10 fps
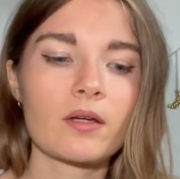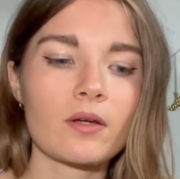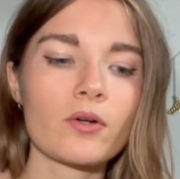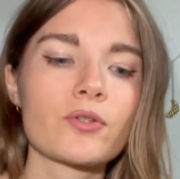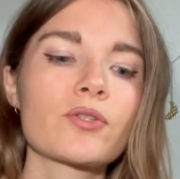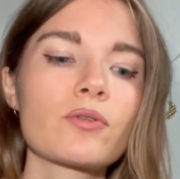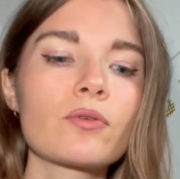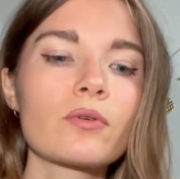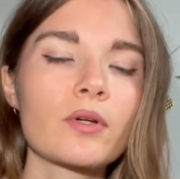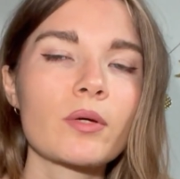
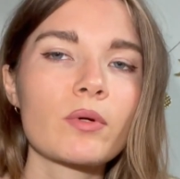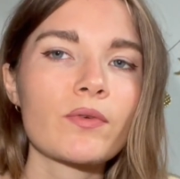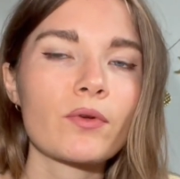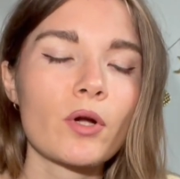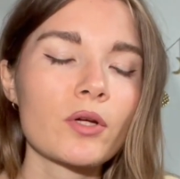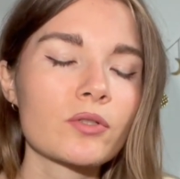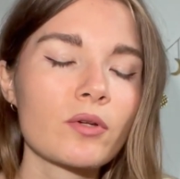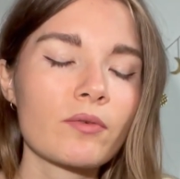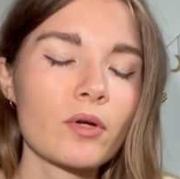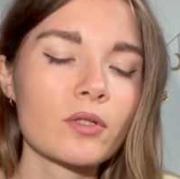also if you
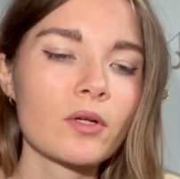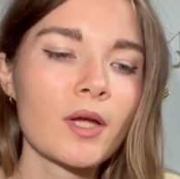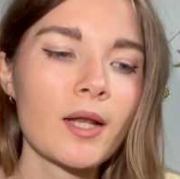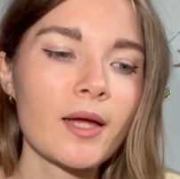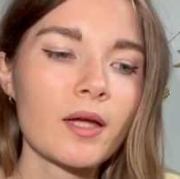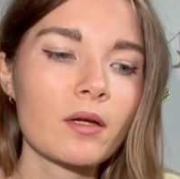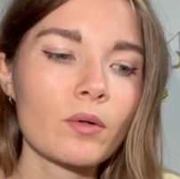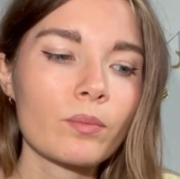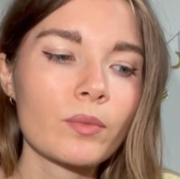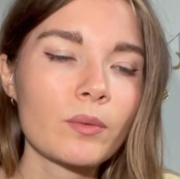are talking a
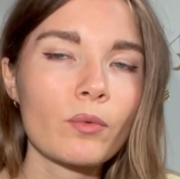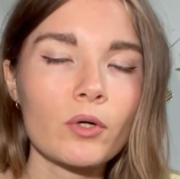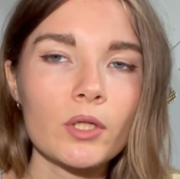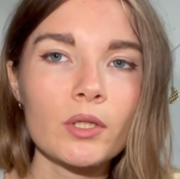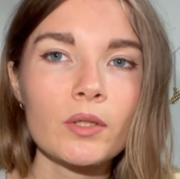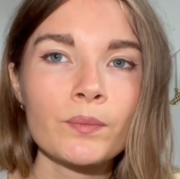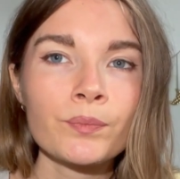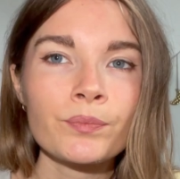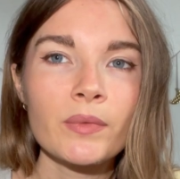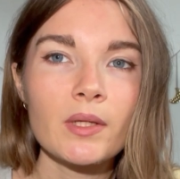bit more
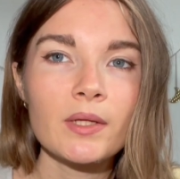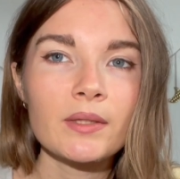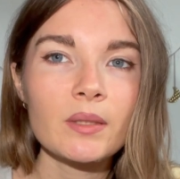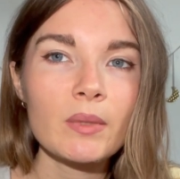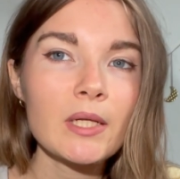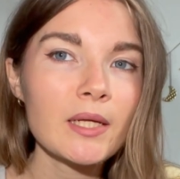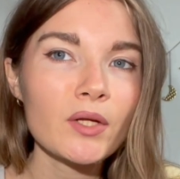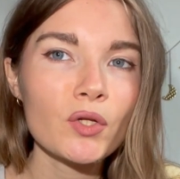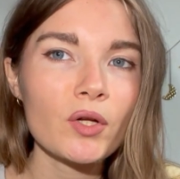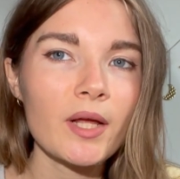intimately,
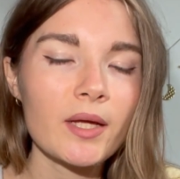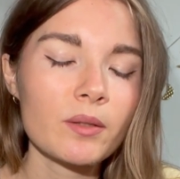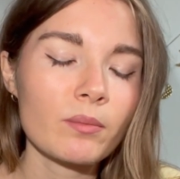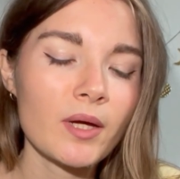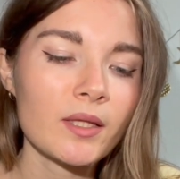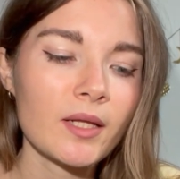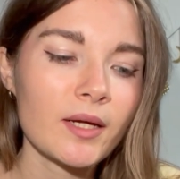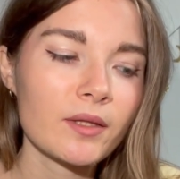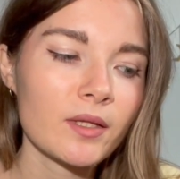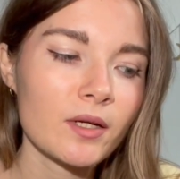you know, in bed,
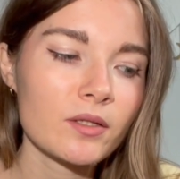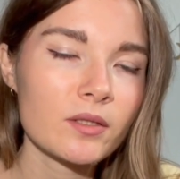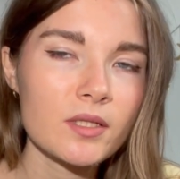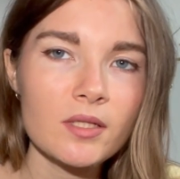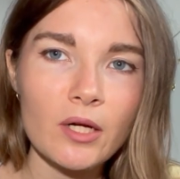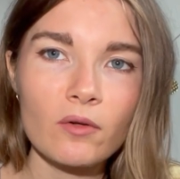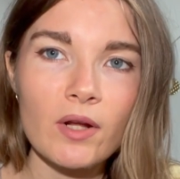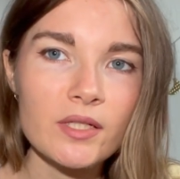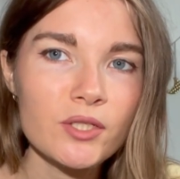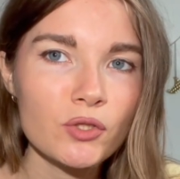in this kind
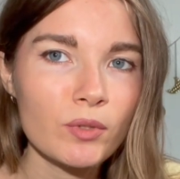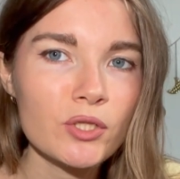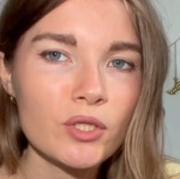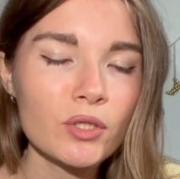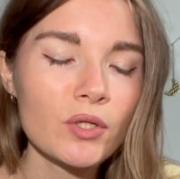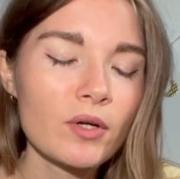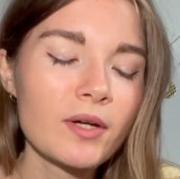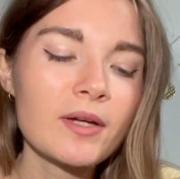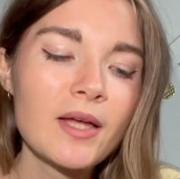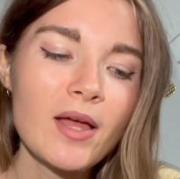of situation, you
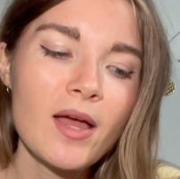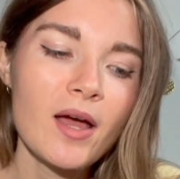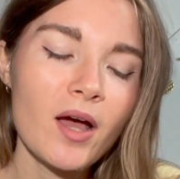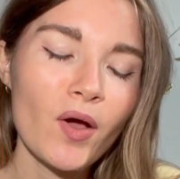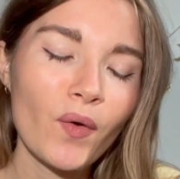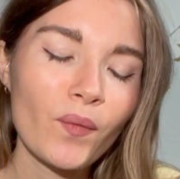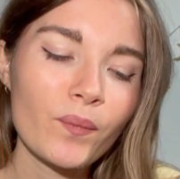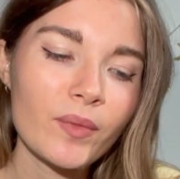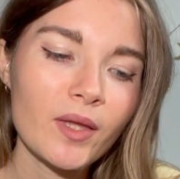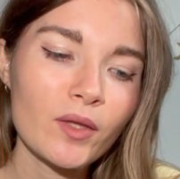know.
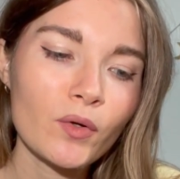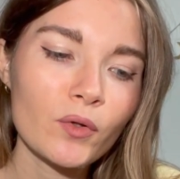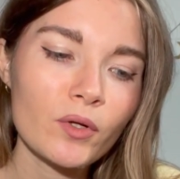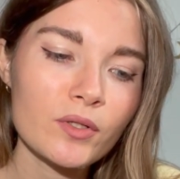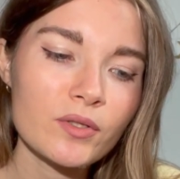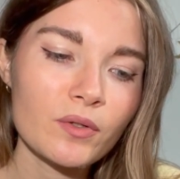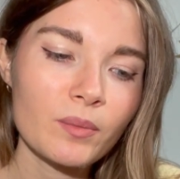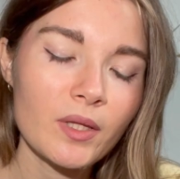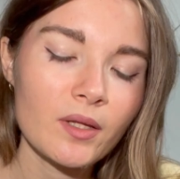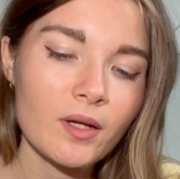It could also
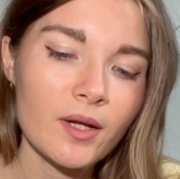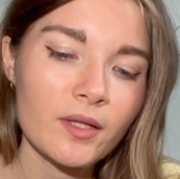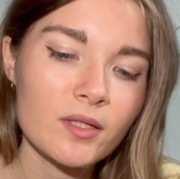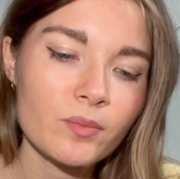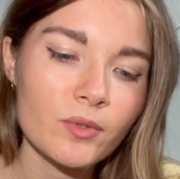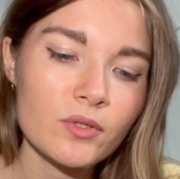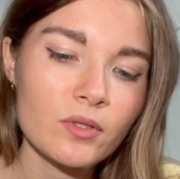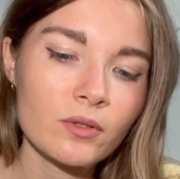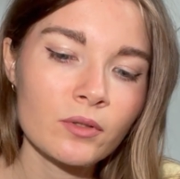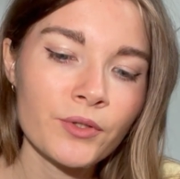mean that this
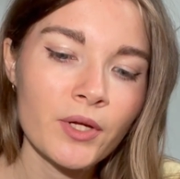person